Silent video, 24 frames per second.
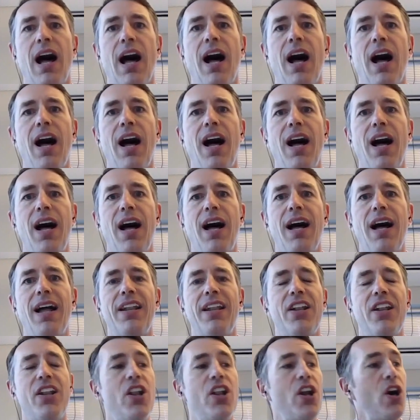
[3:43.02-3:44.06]

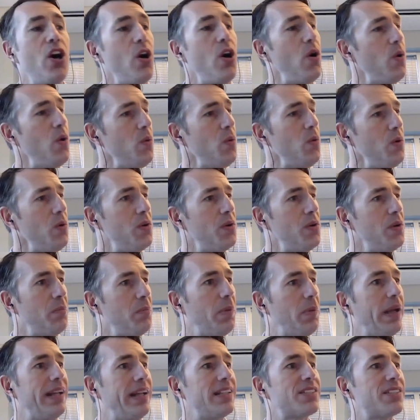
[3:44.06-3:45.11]
No,
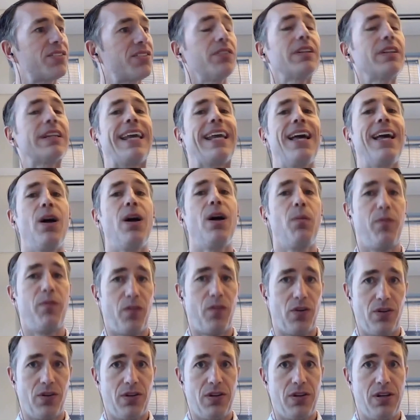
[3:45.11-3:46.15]
but it's certainly
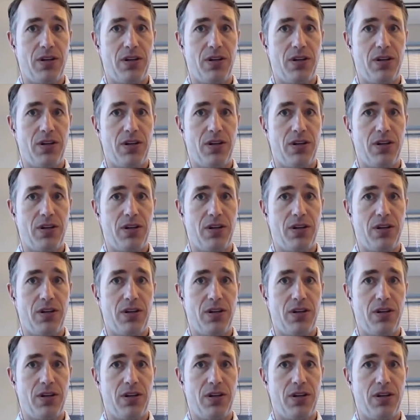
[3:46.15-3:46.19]
helpful.